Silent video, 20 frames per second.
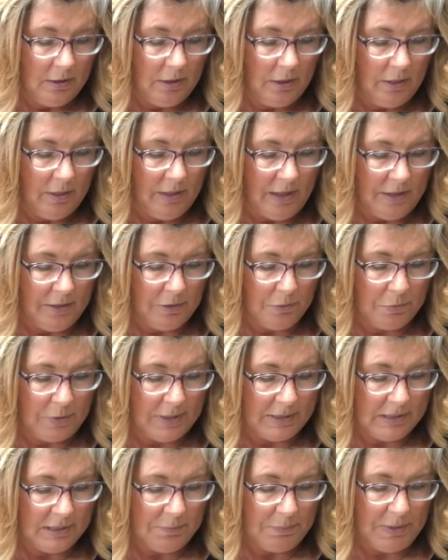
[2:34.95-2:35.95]
Then the
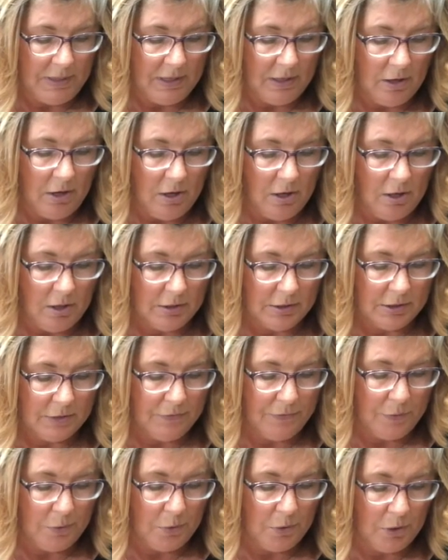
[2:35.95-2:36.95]
recipe calls
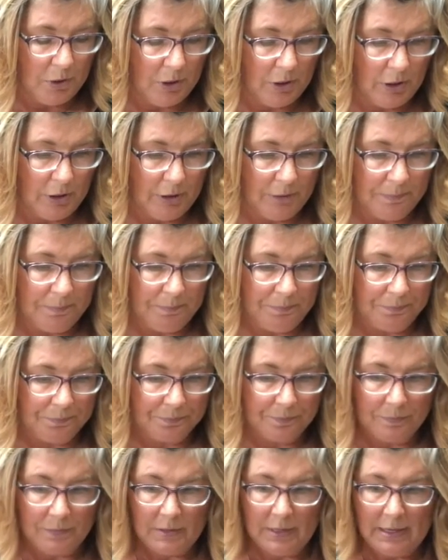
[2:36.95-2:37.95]
for,
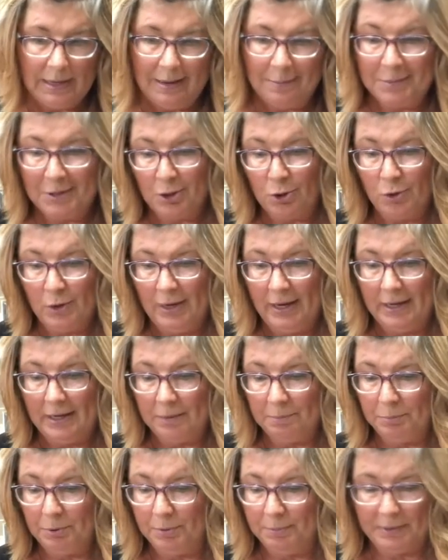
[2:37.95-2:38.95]
I'm gonna go ahead
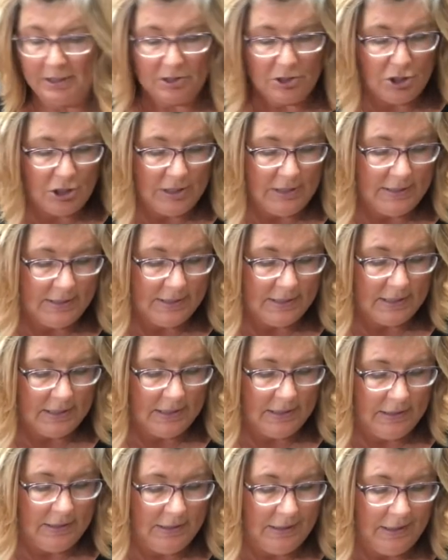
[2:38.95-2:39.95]
and put my cheese
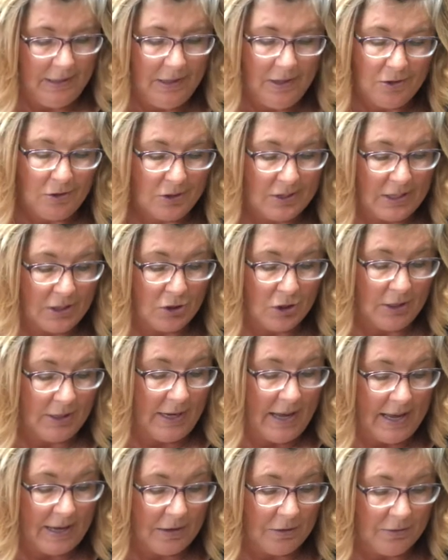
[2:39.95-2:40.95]
in. There's actually
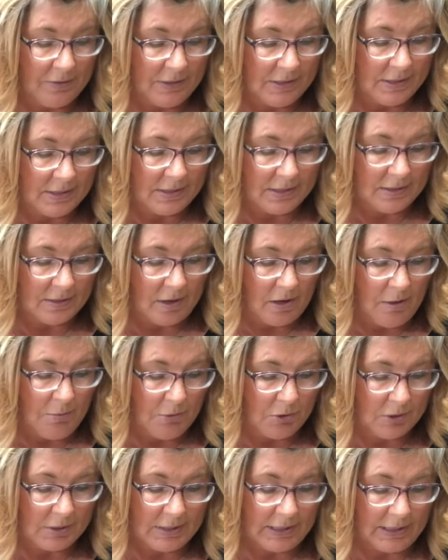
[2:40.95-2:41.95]
not a, this is
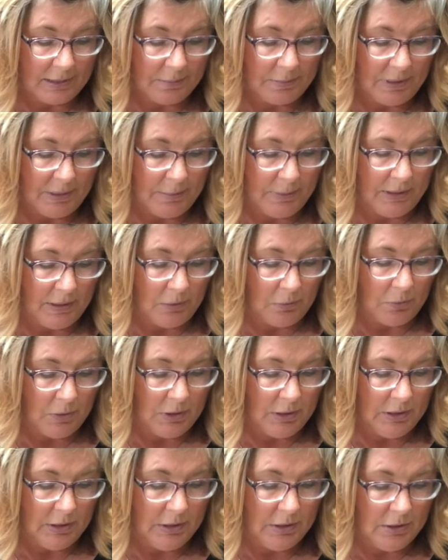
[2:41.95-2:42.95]
almost like maybe a
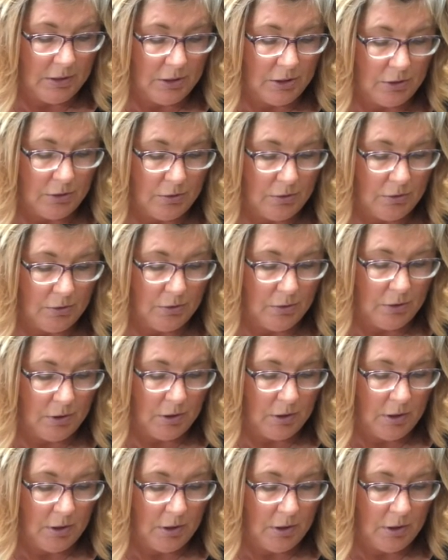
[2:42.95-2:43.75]
1, 2,